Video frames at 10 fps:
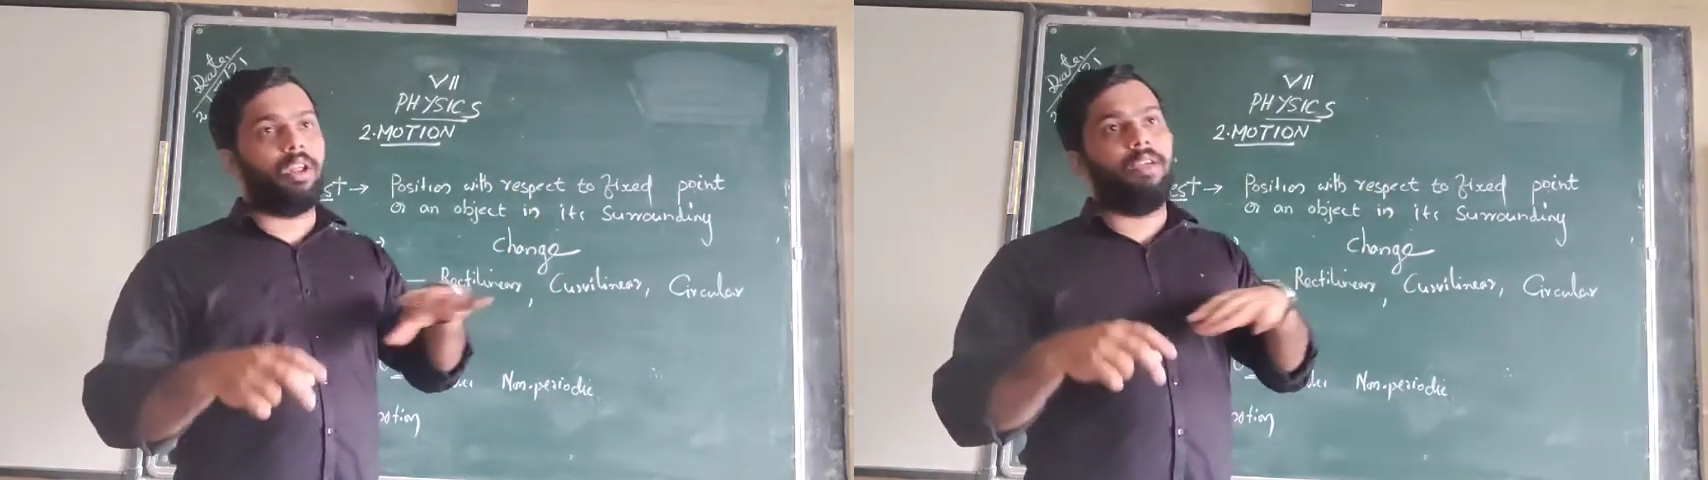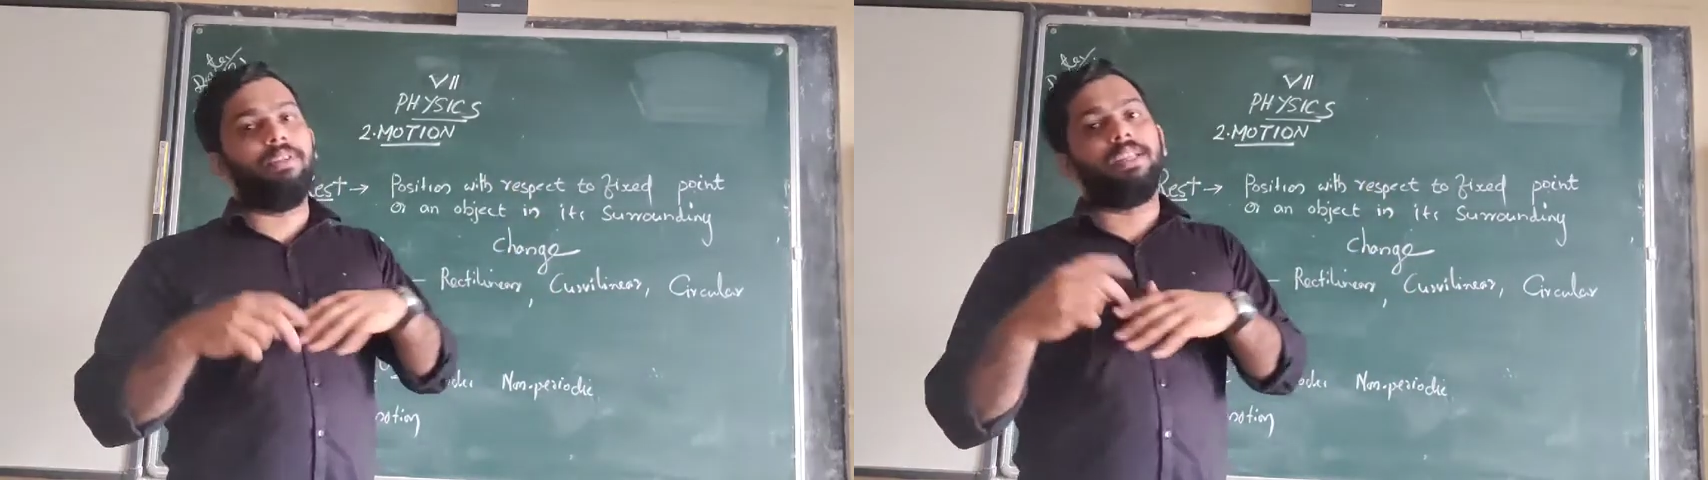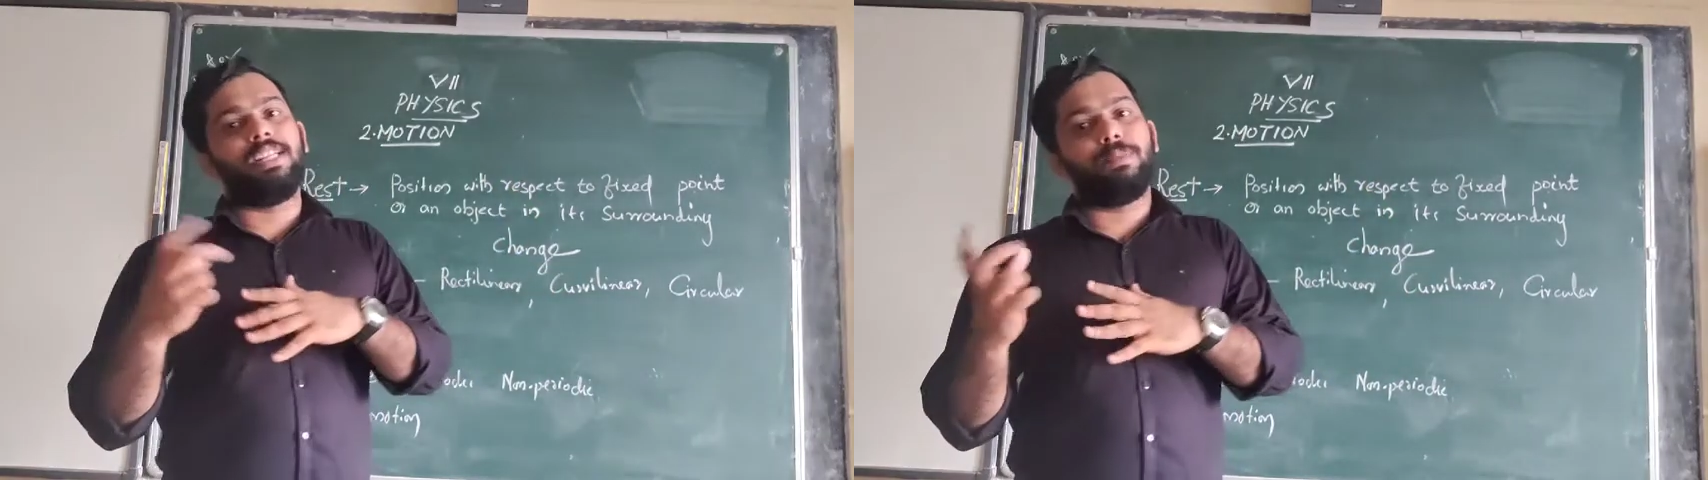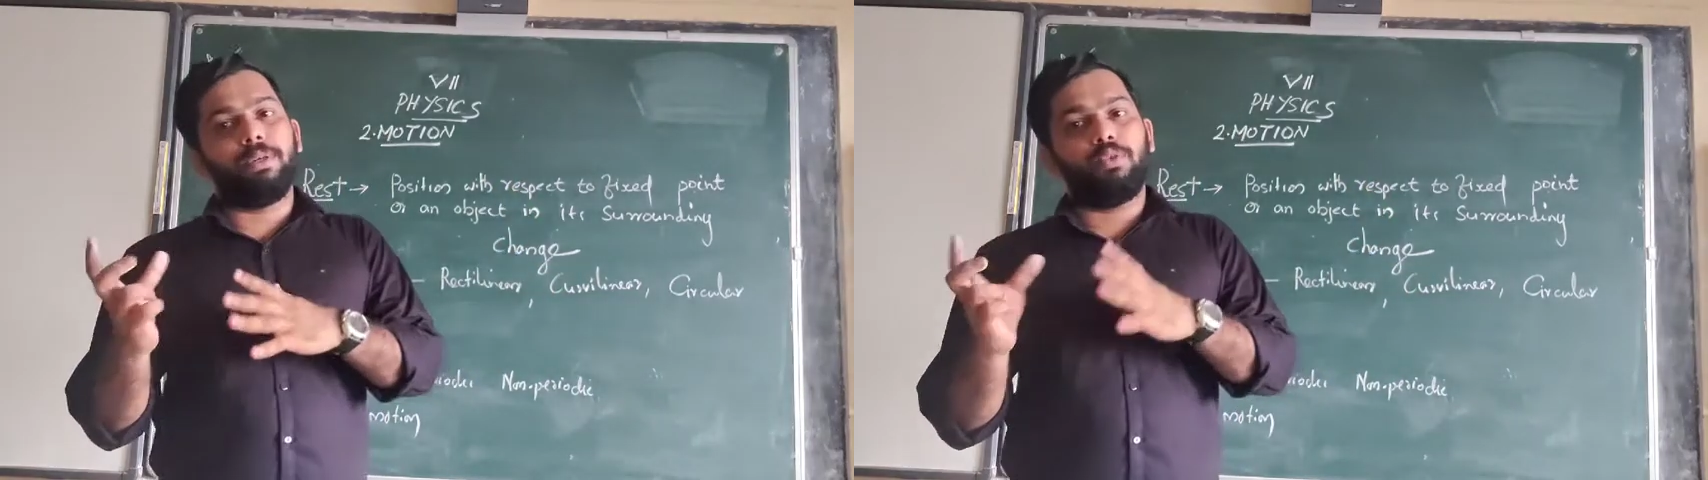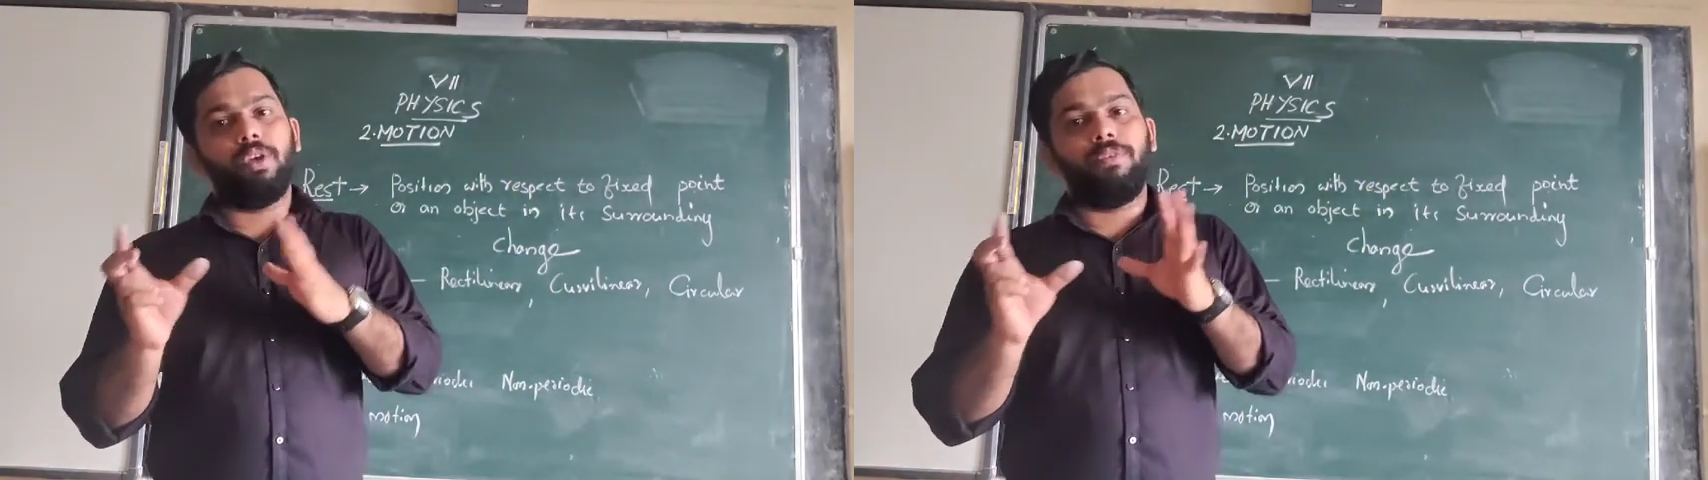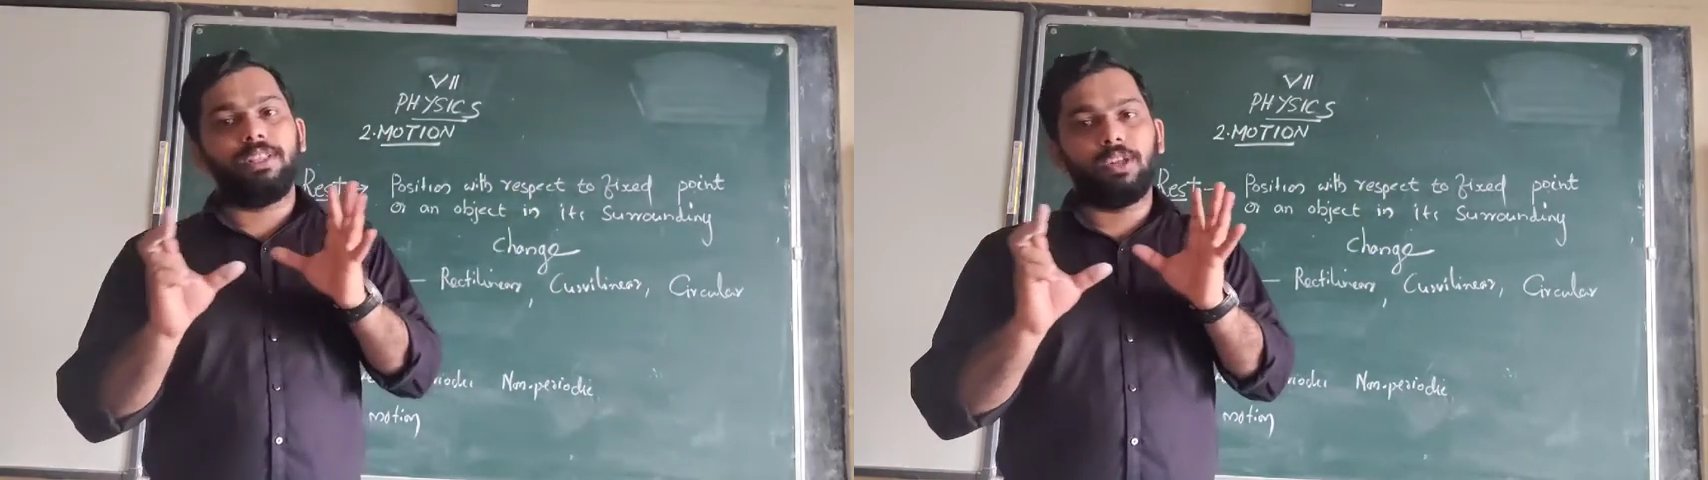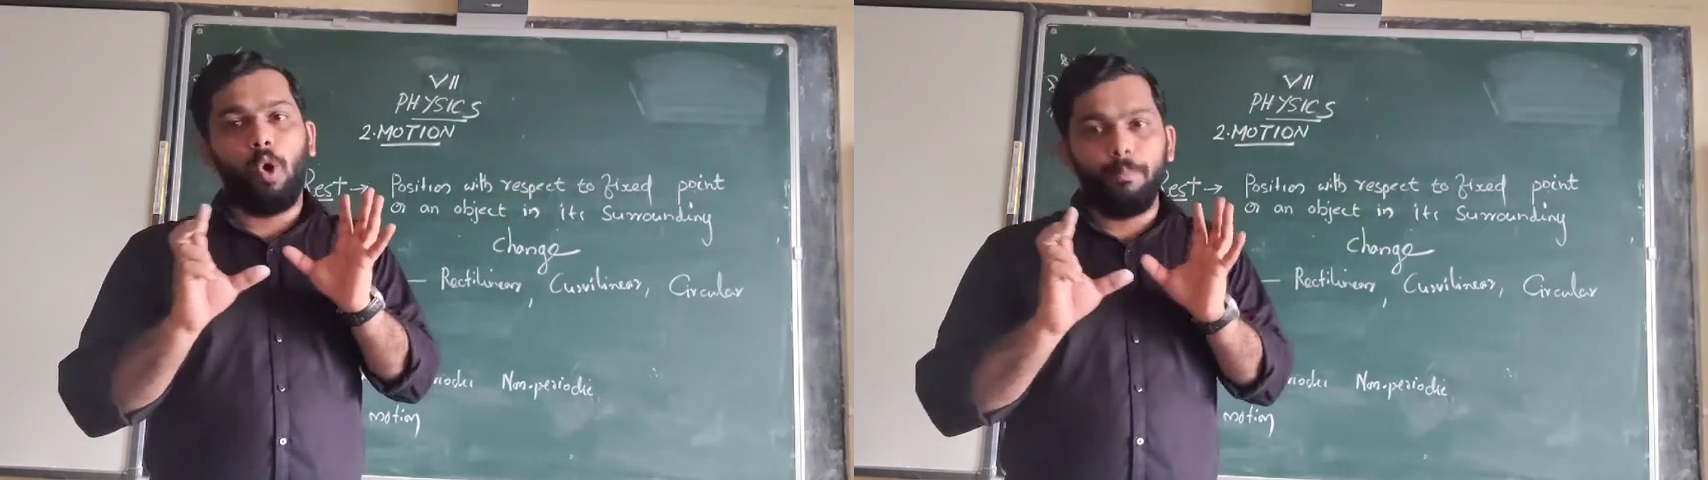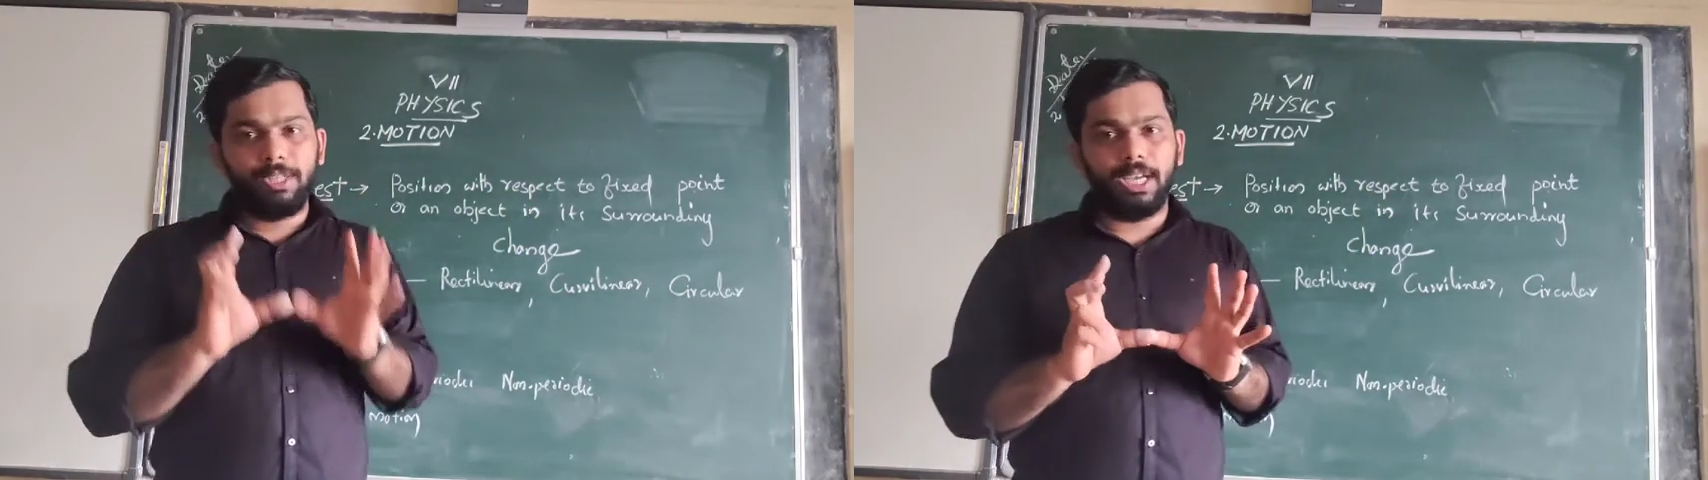with respect to a fixed
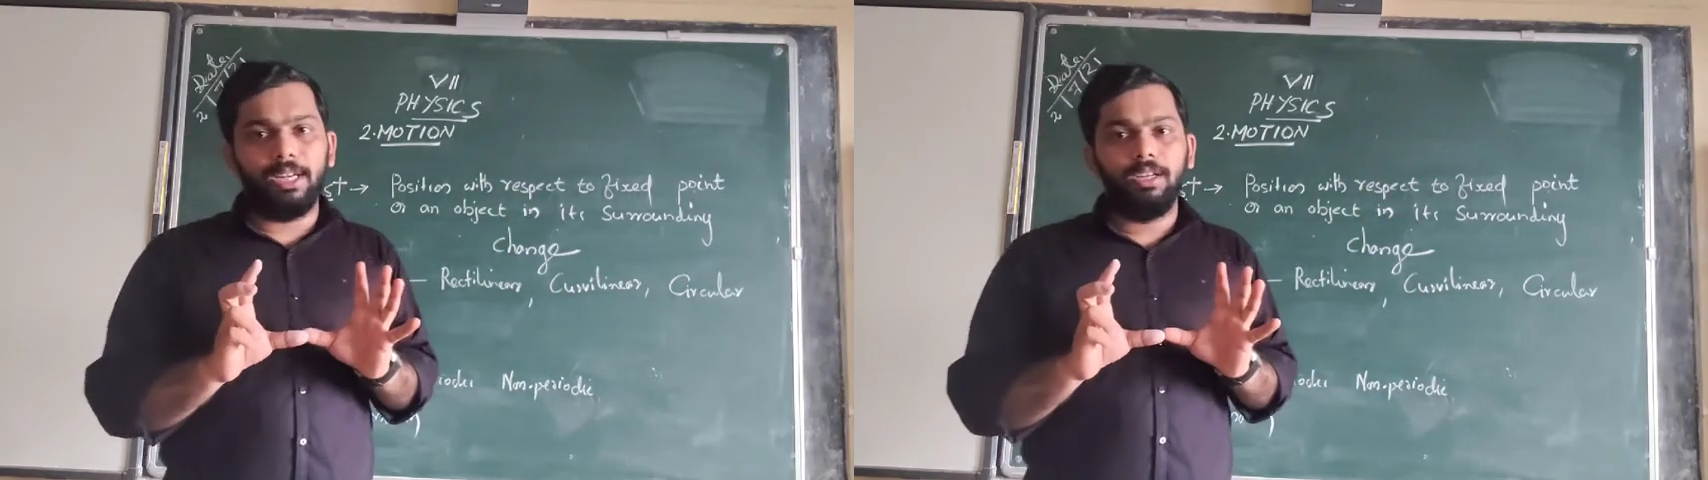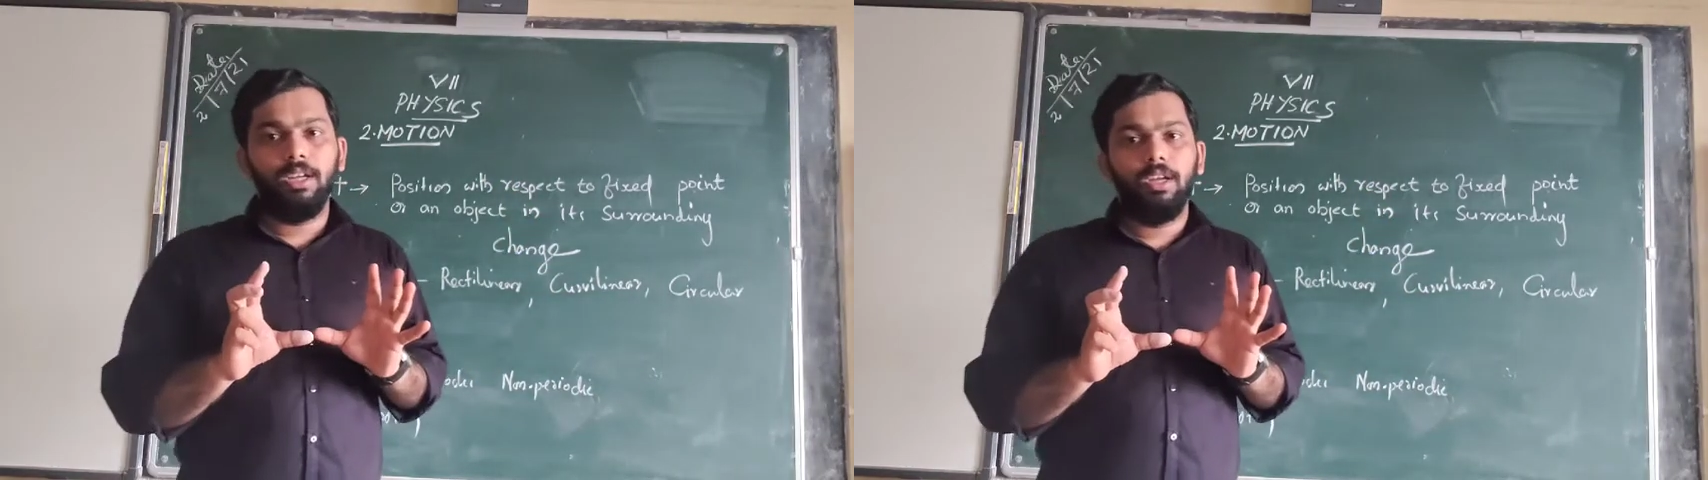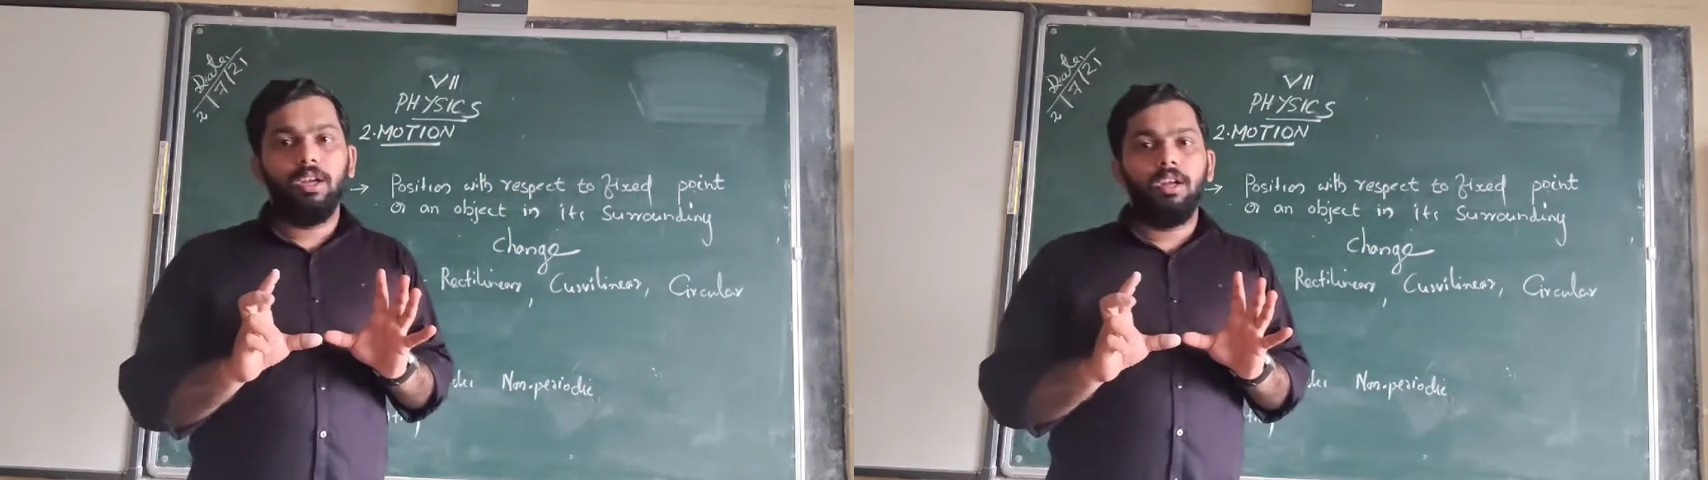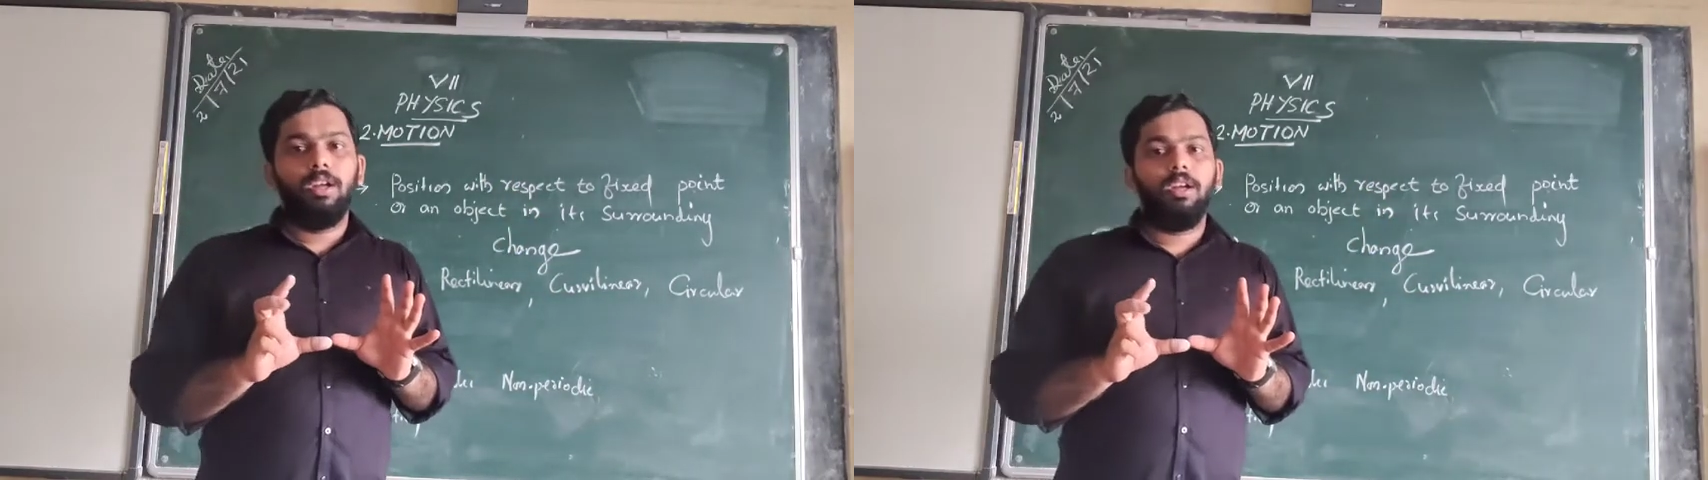object,